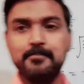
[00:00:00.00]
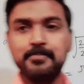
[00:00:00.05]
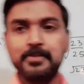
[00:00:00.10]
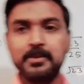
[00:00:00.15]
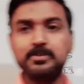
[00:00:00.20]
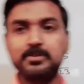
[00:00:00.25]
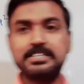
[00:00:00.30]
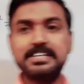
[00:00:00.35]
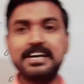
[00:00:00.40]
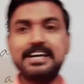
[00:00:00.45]

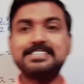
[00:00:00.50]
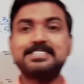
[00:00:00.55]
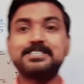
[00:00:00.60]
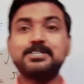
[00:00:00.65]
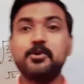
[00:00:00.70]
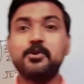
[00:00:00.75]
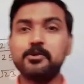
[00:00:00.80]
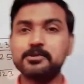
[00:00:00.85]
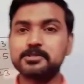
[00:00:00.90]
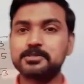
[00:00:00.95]
Which has
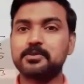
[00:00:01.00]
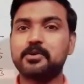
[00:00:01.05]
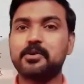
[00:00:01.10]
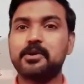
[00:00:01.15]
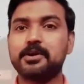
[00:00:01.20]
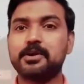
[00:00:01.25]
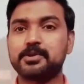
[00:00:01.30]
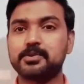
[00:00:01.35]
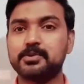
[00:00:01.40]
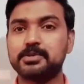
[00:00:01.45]
no
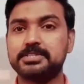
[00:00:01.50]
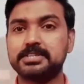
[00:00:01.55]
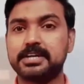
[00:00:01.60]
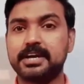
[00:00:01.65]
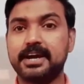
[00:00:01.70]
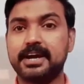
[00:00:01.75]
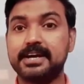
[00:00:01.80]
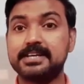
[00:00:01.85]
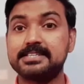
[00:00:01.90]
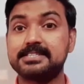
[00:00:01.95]
square root
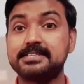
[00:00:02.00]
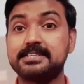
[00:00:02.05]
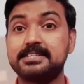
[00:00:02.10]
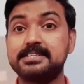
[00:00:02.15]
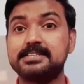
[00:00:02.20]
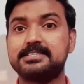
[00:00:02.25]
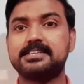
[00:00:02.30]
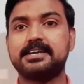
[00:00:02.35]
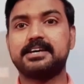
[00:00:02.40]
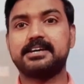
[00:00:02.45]
as it
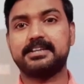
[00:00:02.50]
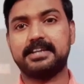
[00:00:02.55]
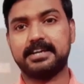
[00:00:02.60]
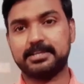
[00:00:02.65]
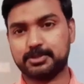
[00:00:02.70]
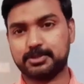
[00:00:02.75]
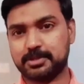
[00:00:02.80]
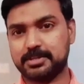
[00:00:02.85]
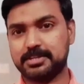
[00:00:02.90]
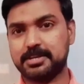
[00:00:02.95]
is a
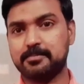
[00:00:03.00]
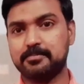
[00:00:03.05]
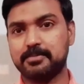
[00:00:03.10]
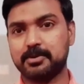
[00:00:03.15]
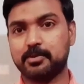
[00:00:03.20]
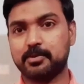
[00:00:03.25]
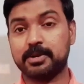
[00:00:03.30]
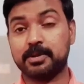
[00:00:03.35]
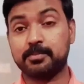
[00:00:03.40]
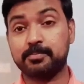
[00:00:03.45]
natural number
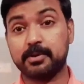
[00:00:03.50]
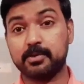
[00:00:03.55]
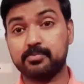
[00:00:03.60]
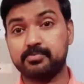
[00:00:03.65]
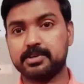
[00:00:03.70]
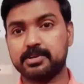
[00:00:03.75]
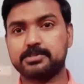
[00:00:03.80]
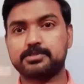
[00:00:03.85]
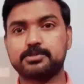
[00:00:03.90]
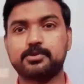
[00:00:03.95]
or a
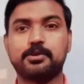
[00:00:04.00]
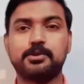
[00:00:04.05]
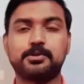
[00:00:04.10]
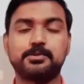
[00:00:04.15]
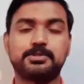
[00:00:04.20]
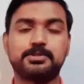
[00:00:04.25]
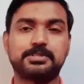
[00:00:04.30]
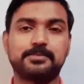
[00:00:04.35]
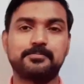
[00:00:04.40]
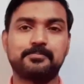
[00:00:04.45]
perfect square
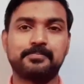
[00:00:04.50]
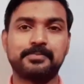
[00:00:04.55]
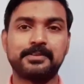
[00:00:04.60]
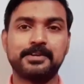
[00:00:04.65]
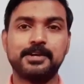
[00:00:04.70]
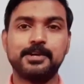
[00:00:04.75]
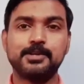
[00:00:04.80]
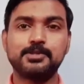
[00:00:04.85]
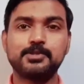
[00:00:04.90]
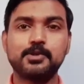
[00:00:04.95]
root.
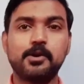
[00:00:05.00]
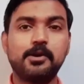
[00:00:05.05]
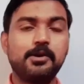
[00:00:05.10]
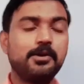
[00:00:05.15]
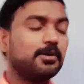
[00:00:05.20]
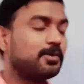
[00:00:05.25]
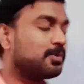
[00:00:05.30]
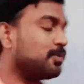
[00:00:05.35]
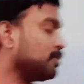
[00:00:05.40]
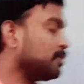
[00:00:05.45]
So
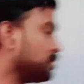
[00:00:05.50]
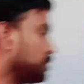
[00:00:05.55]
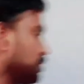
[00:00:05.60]
root